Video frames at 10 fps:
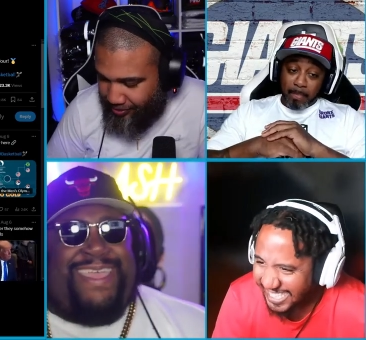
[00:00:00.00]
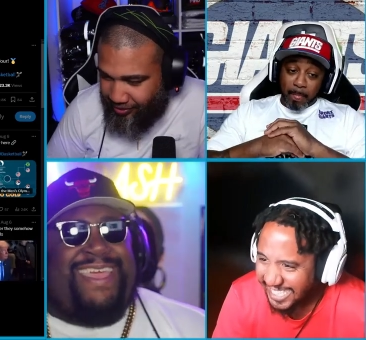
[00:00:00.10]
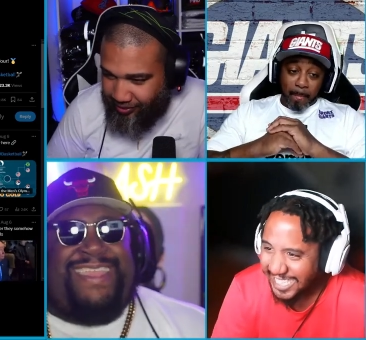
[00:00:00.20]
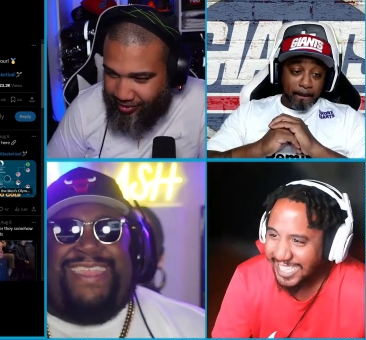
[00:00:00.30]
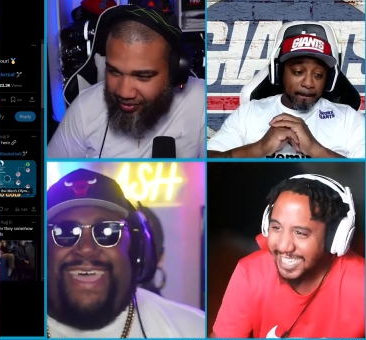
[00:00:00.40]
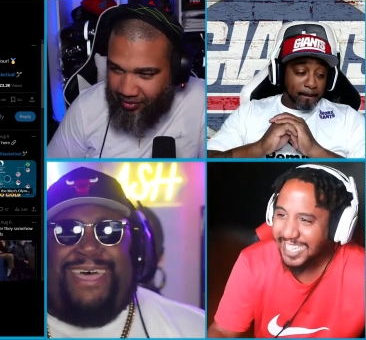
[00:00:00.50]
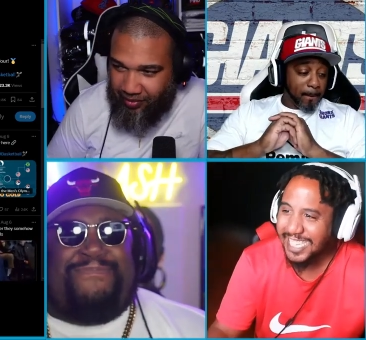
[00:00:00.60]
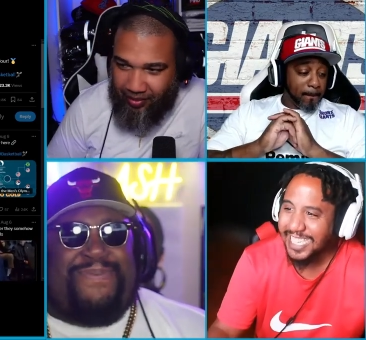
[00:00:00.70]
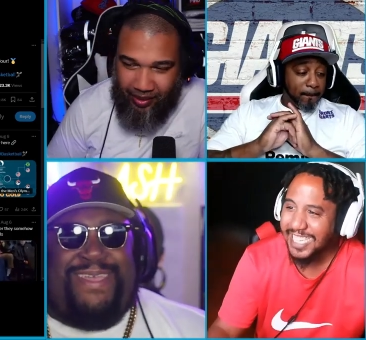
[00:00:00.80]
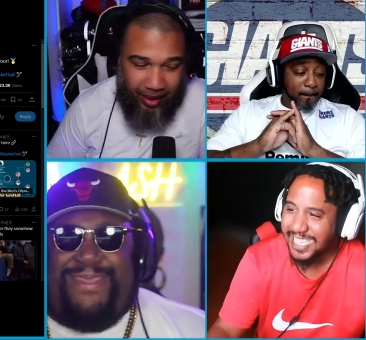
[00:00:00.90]
Speaker 1: better not
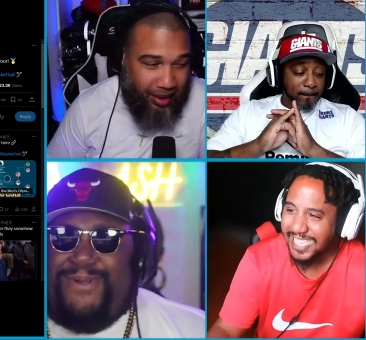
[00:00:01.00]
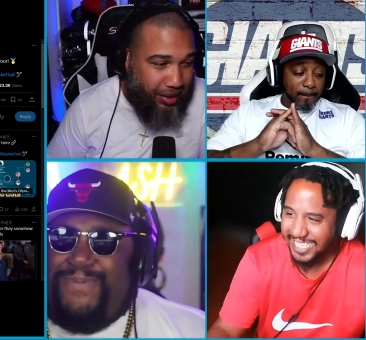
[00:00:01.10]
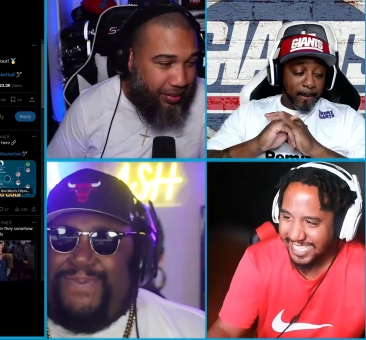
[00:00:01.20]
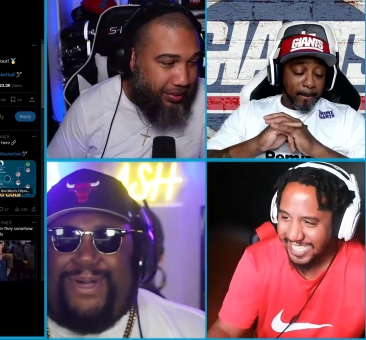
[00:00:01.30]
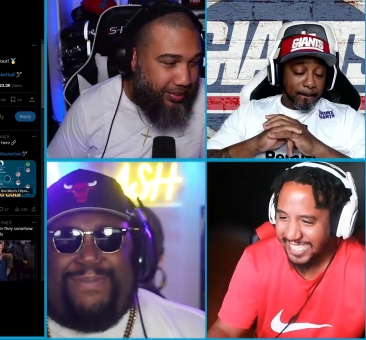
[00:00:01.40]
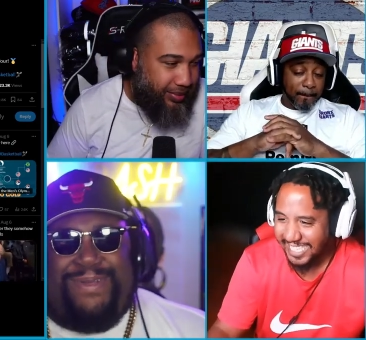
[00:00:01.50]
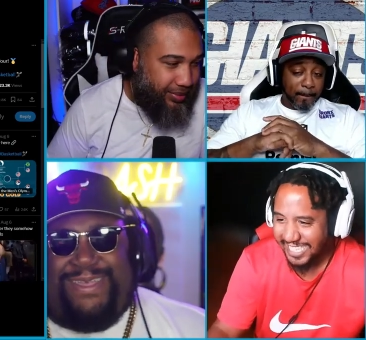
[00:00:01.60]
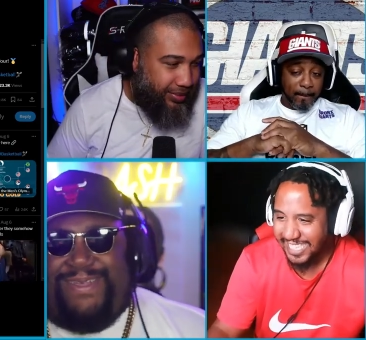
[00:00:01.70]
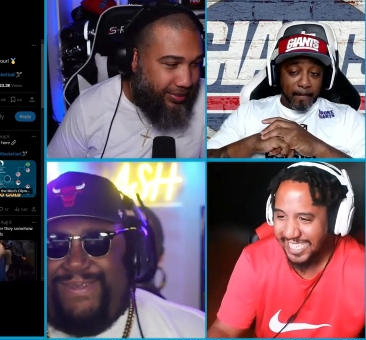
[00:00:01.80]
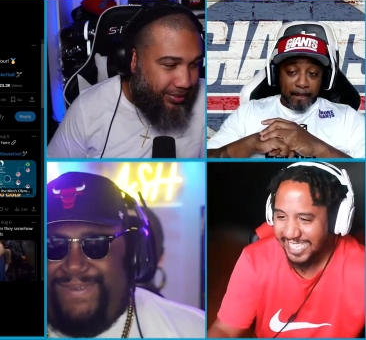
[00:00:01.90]
be no barbecue.